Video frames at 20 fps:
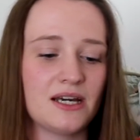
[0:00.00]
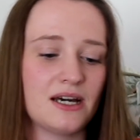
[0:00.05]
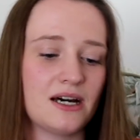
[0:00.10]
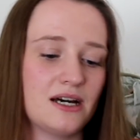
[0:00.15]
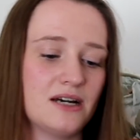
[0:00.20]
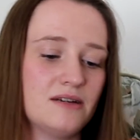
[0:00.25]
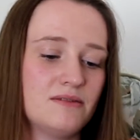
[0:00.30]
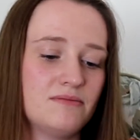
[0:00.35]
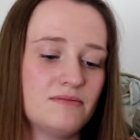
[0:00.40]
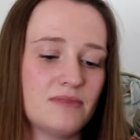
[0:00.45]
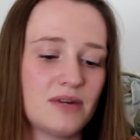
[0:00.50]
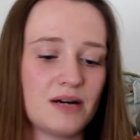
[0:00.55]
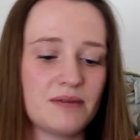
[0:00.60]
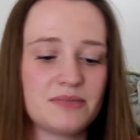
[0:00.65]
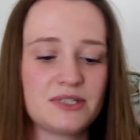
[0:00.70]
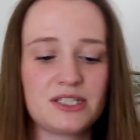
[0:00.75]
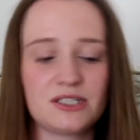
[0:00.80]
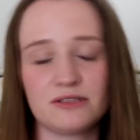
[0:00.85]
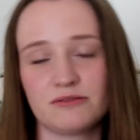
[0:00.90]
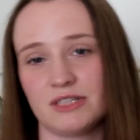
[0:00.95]
Um,
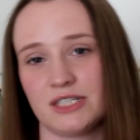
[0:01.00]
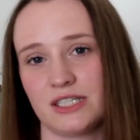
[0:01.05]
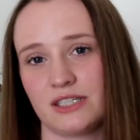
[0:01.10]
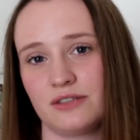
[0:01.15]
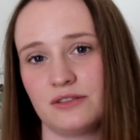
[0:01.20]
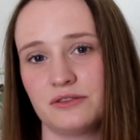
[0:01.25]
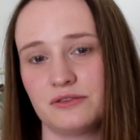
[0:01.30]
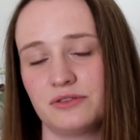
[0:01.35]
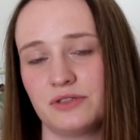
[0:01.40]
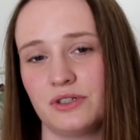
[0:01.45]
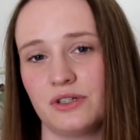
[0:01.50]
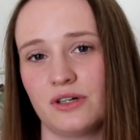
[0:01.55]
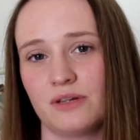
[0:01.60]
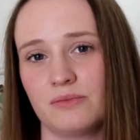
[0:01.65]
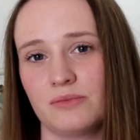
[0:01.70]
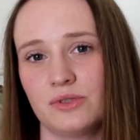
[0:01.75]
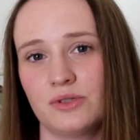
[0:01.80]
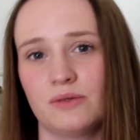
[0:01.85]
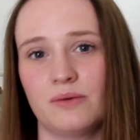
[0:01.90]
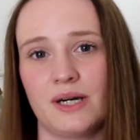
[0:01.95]
I'm still reading an awful
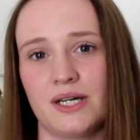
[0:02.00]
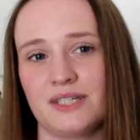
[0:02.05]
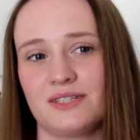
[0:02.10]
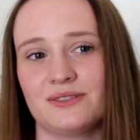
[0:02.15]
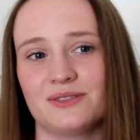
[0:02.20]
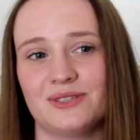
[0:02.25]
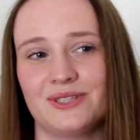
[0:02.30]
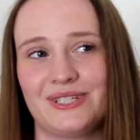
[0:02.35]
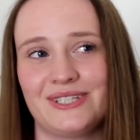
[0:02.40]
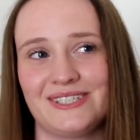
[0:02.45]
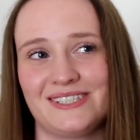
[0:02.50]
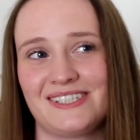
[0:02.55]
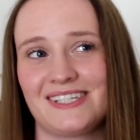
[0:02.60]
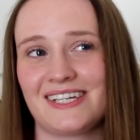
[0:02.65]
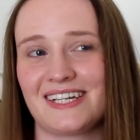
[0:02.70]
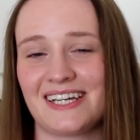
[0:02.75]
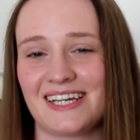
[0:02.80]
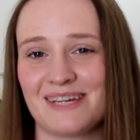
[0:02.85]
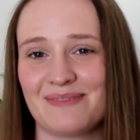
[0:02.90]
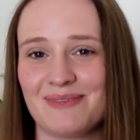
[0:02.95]
lot more white authors
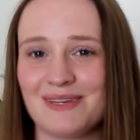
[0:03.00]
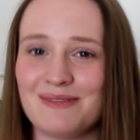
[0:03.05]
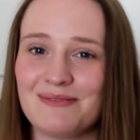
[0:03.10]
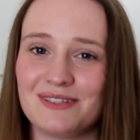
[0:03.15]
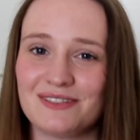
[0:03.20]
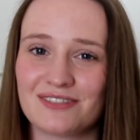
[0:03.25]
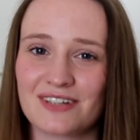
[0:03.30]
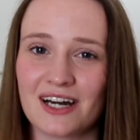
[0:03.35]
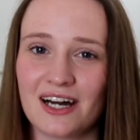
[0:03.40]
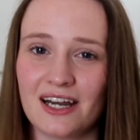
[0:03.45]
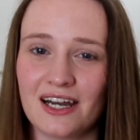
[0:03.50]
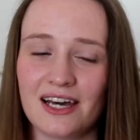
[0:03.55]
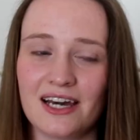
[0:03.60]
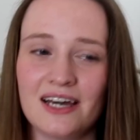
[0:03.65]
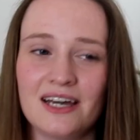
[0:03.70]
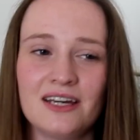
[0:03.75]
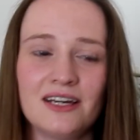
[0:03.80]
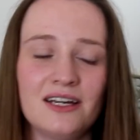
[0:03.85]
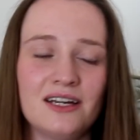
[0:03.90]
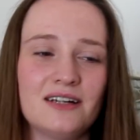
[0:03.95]
than I am people of
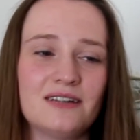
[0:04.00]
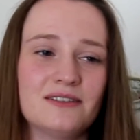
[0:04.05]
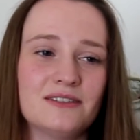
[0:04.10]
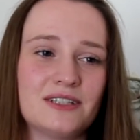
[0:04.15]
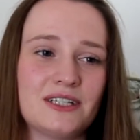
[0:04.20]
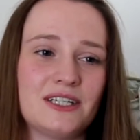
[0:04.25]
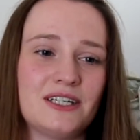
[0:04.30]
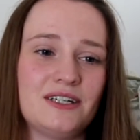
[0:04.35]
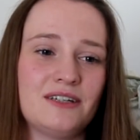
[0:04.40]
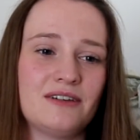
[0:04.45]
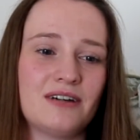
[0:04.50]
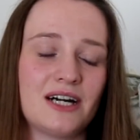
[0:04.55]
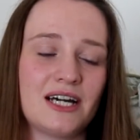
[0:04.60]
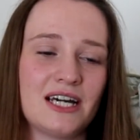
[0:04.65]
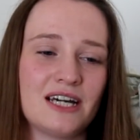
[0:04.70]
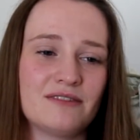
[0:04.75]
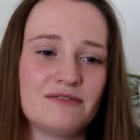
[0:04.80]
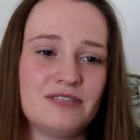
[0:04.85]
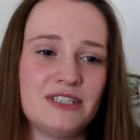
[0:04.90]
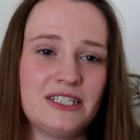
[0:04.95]
colour, although
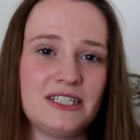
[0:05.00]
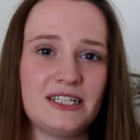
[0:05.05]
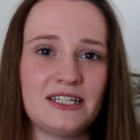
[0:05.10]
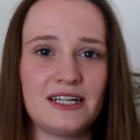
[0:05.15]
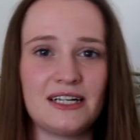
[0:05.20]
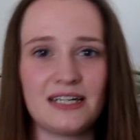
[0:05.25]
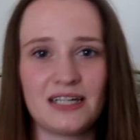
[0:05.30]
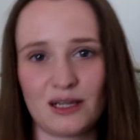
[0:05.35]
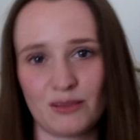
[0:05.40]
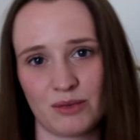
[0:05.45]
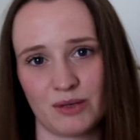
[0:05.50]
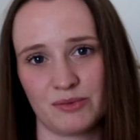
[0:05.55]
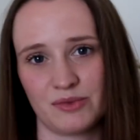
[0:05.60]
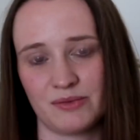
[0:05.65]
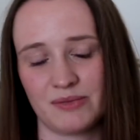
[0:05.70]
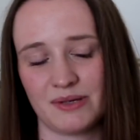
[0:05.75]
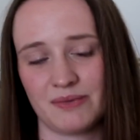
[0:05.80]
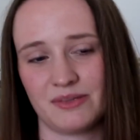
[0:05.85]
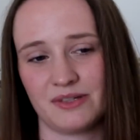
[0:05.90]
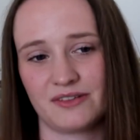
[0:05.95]
I am reading a little bit
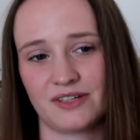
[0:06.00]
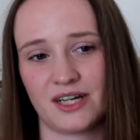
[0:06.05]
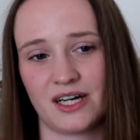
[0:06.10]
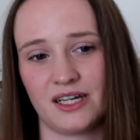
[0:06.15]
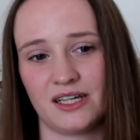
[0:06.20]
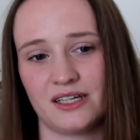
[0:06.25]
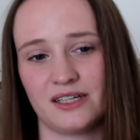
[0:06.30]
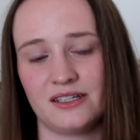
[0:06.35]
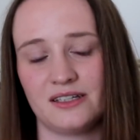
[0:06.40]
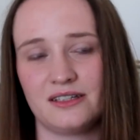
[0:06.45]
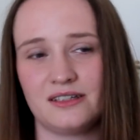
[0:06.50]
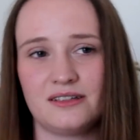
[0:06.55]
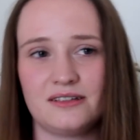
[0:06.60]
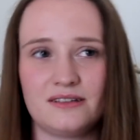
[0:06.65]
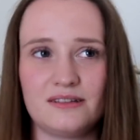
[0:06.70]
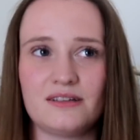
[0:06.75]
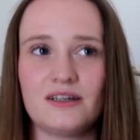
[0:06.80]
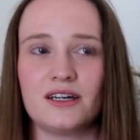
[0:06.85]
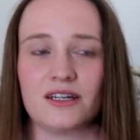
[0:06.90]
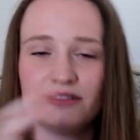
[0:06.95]
more people of colour
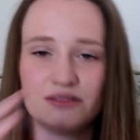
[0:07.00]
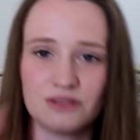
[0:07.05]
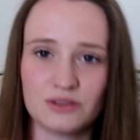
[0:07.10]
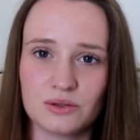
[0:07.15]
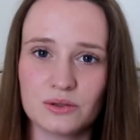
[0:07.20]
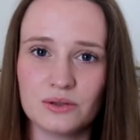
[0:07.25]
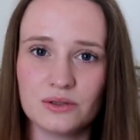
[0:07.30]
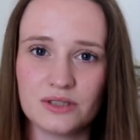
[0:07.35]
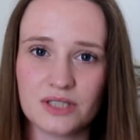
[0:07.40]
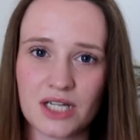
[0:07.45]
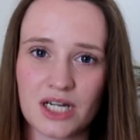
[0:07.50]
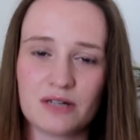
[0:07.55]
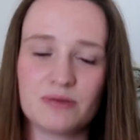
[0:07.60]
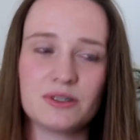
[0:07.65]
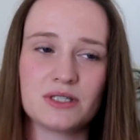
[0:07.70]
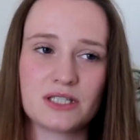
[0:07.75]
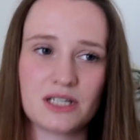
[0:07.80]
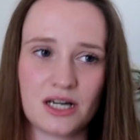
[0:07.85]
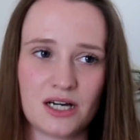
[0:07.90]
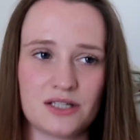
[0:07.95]
overall than I
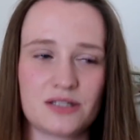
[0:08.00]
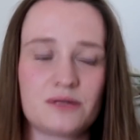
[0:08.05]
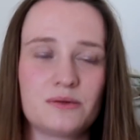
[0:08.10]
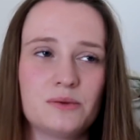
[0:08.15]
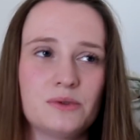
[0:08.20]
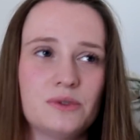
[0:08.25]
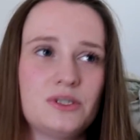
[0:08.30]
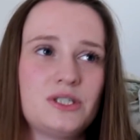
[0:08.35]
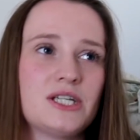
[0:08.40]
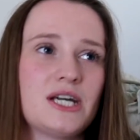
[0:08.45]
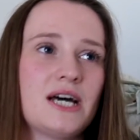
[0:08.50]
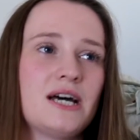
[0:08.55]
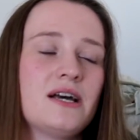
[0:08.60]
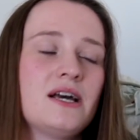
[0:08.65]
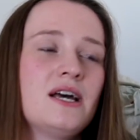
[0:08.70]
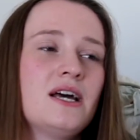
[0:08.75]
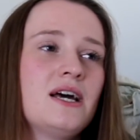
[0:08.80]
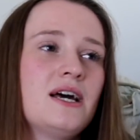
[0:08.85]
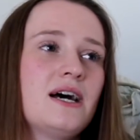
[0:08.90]
was last quarter.